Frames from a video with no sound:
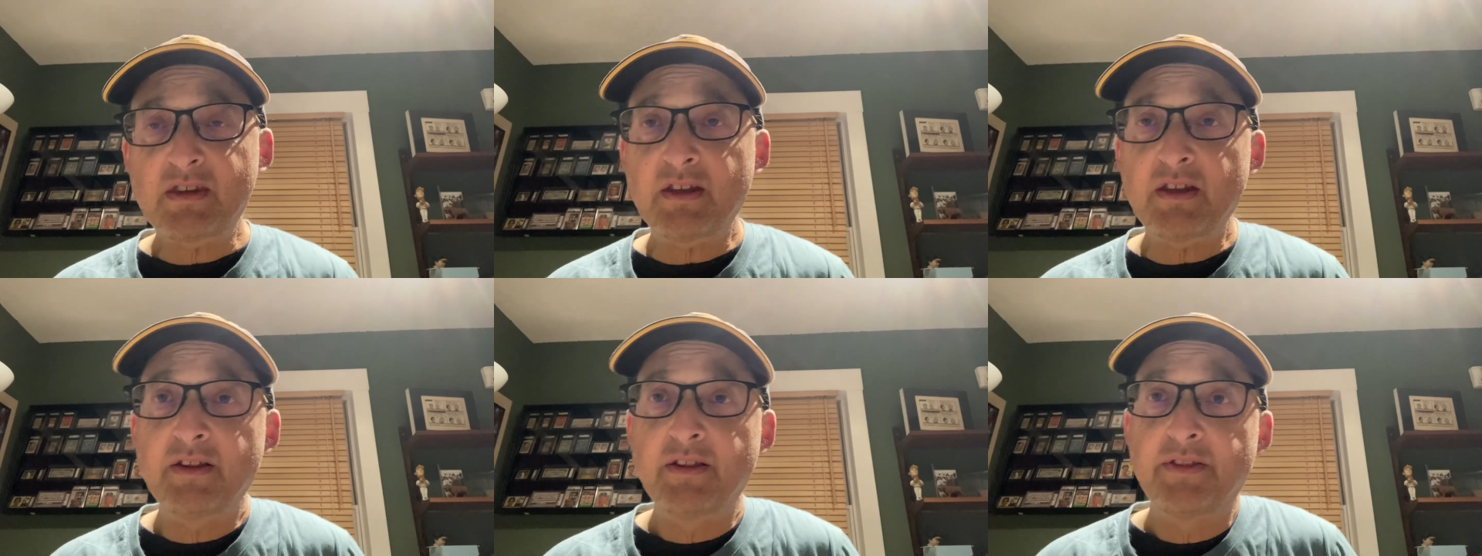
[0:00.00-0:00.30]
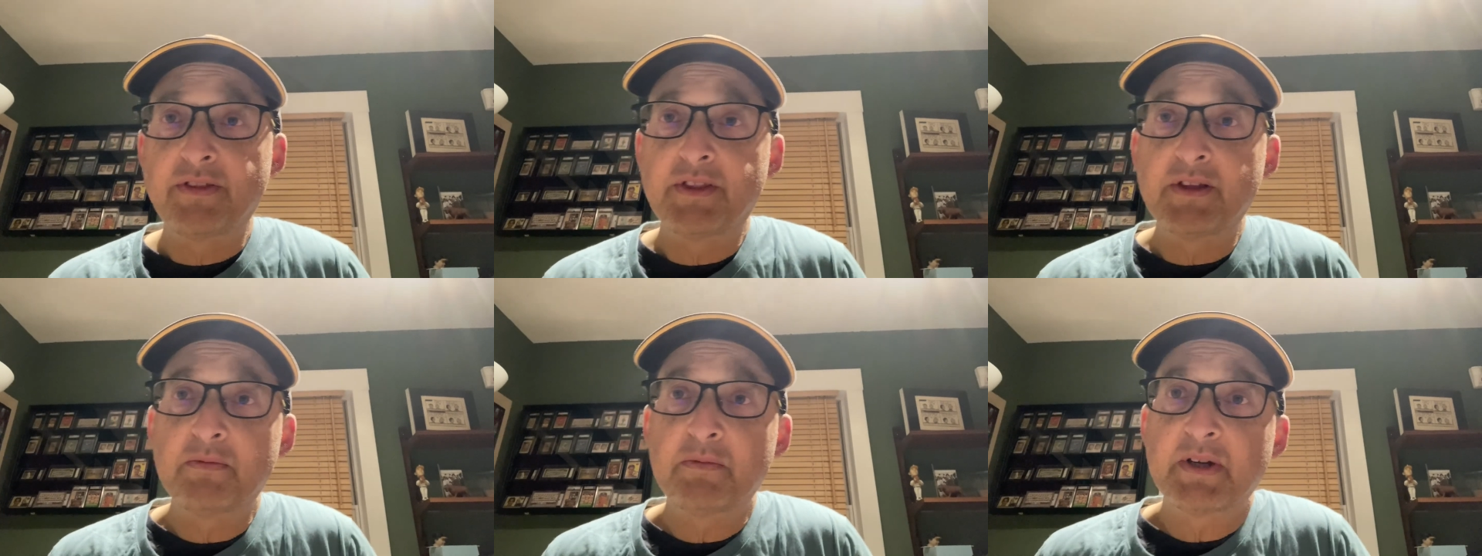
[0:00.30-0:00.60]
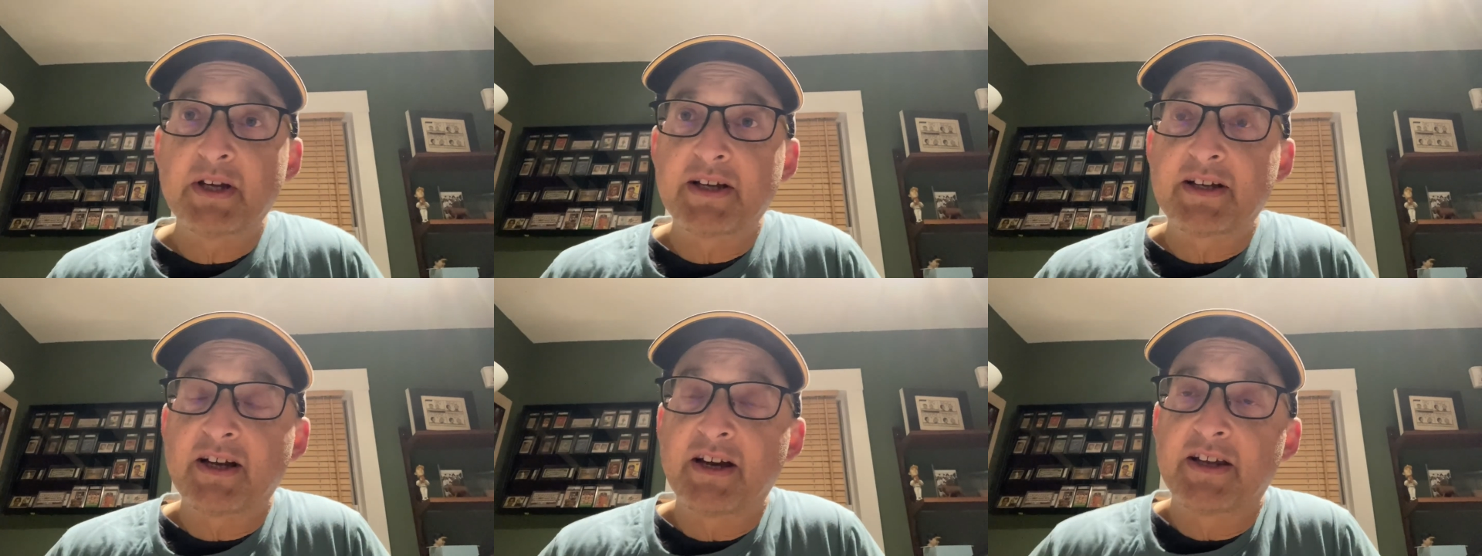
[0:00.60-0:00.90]

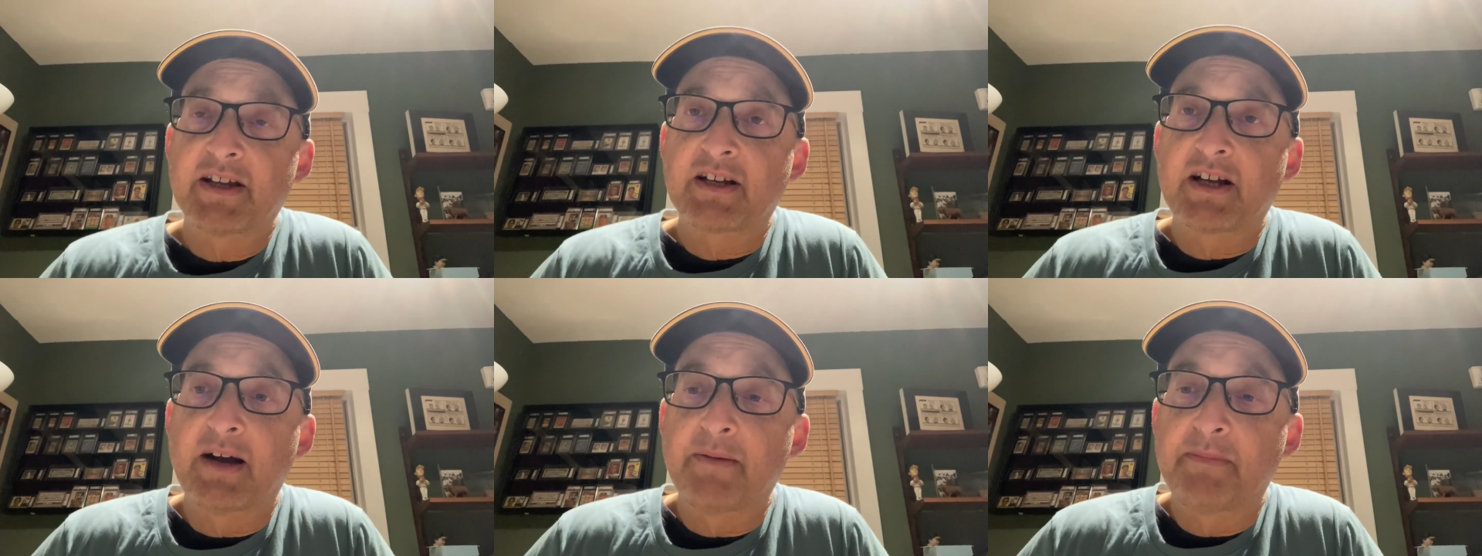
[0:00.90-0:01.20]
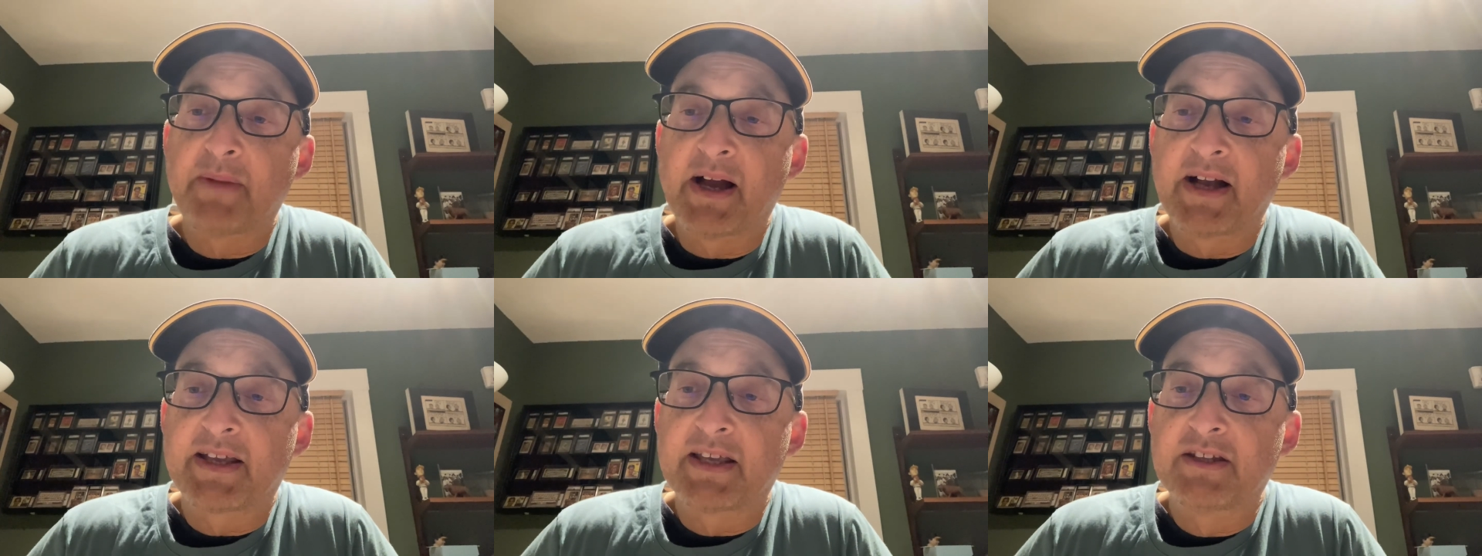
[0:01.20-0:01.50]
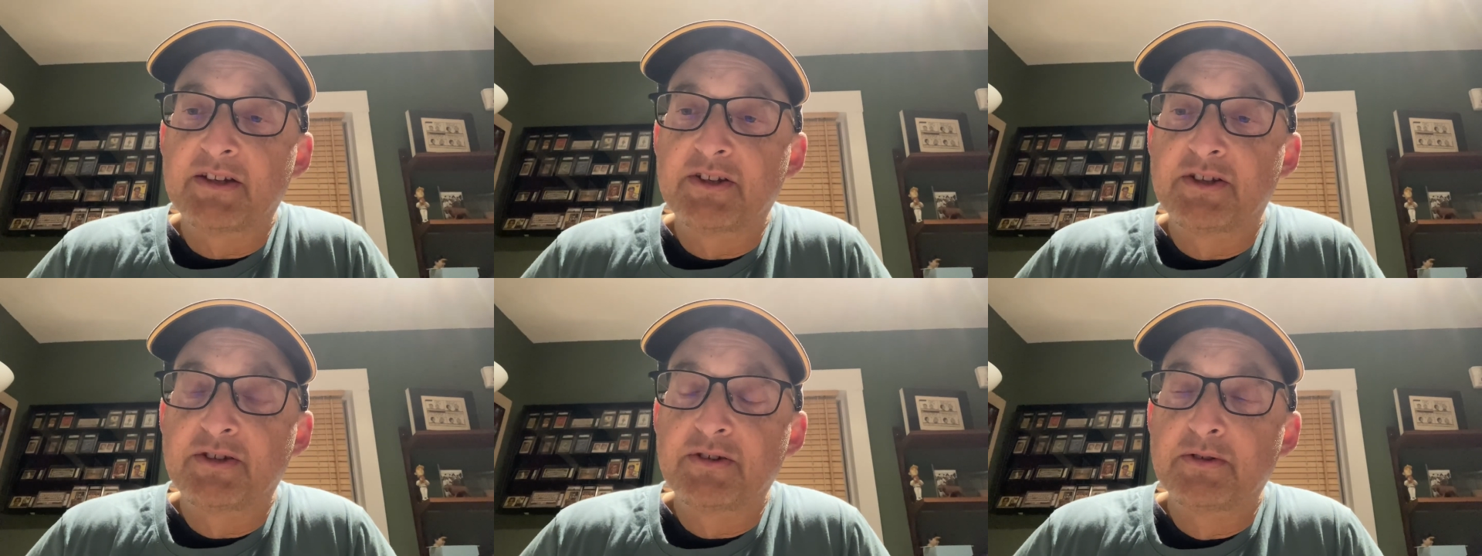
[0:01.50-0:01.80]
when I kind of got back
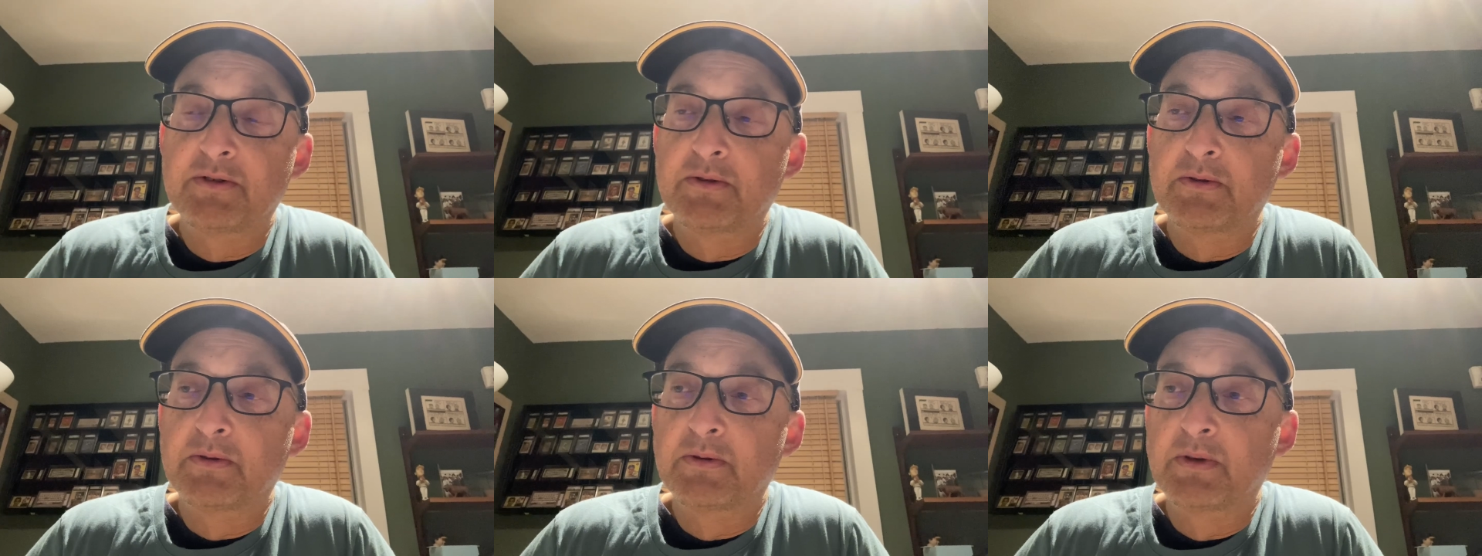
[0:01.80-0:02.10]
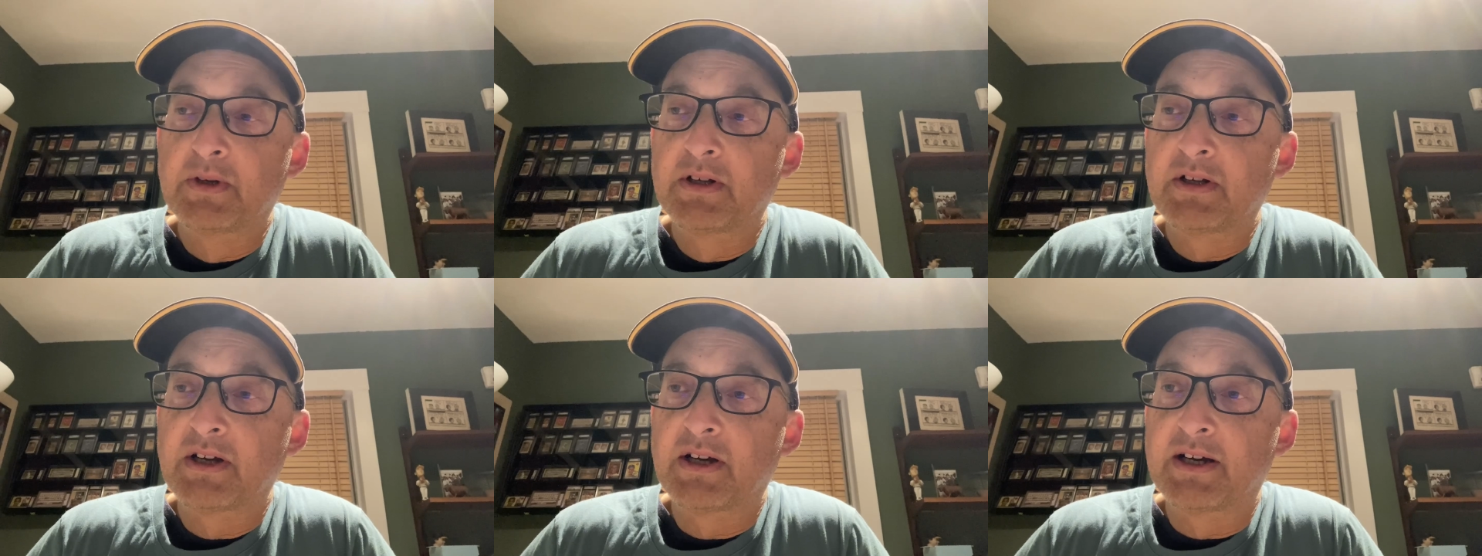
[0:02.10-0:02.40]
into